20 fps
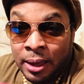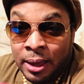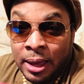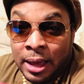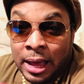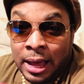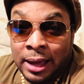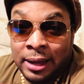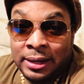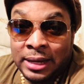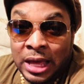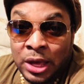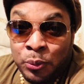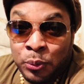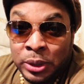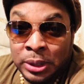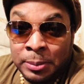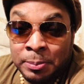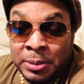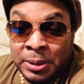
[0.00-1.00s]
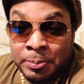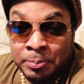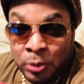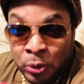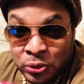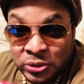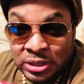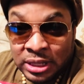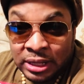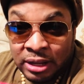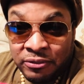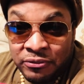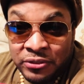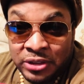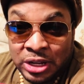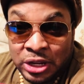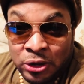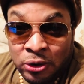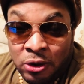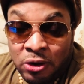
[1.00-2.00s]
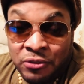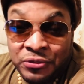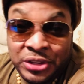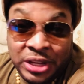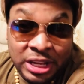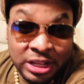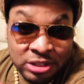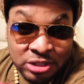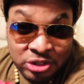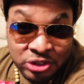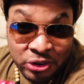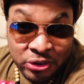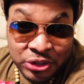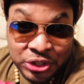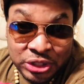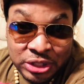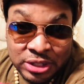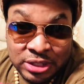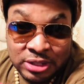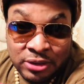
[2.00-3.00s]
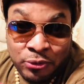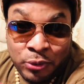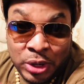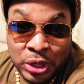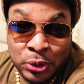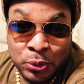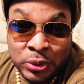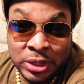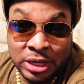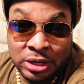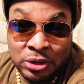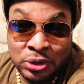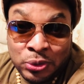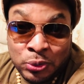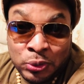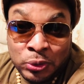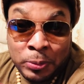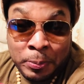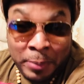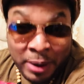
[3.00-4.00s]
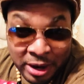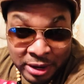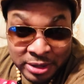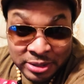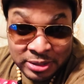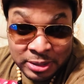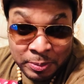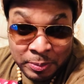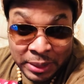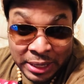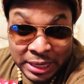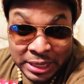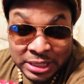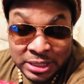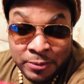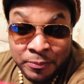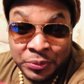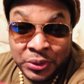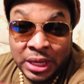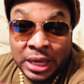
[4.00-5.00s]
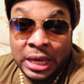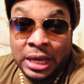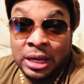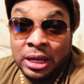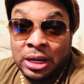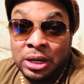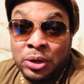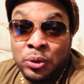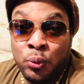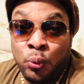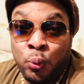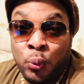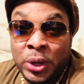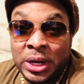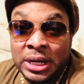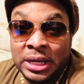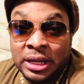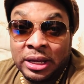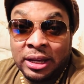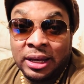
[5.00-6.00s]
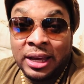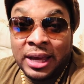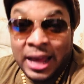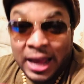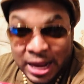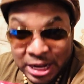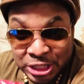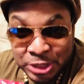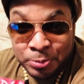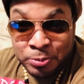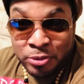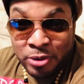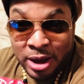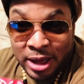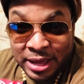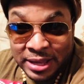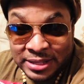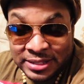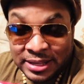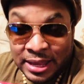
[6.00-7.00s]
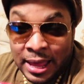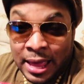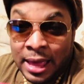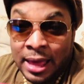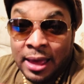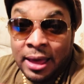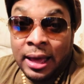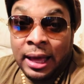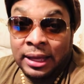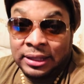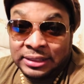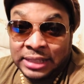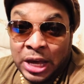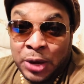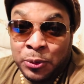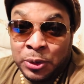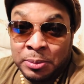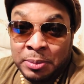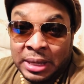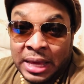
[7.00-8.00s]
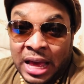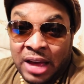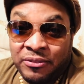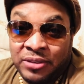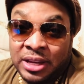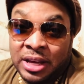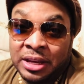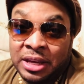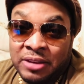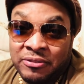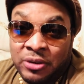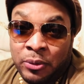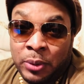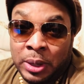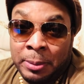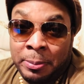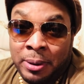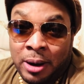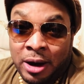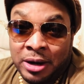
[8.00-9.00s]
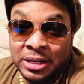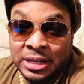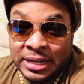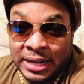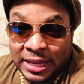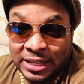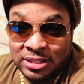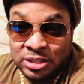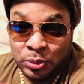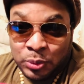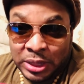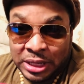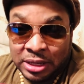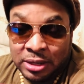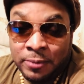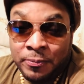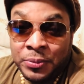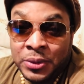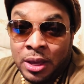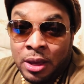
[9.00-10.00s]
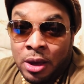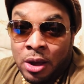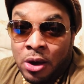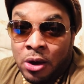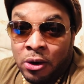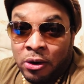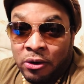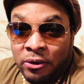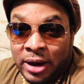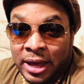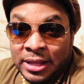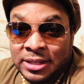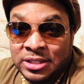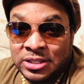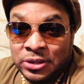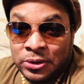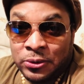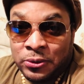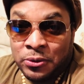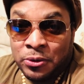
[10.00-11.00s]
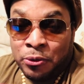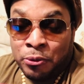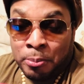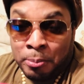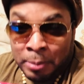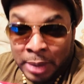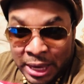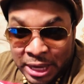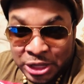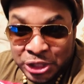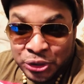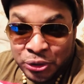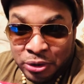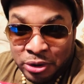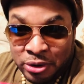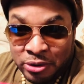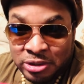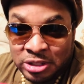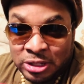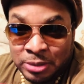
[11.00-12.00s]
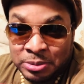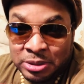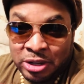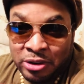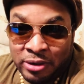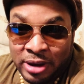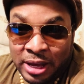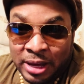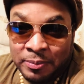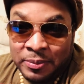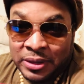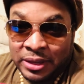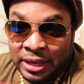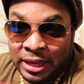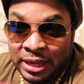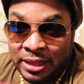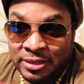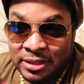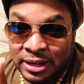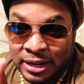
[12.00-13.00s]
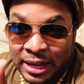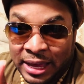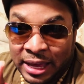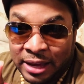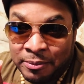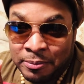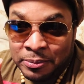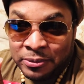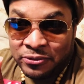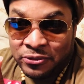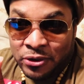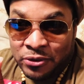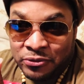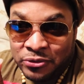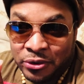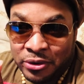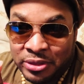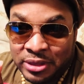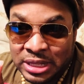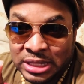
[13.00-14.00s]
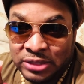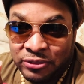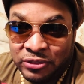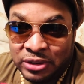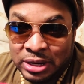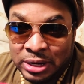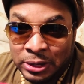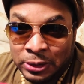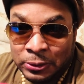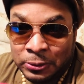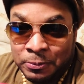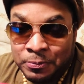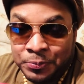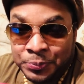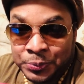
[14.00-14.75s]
and I will be posting a video of the instructions of what you can do to participate in winning cash prize as I will be having a giveaway party next week all right so make sure you're subscribed hit the like for this video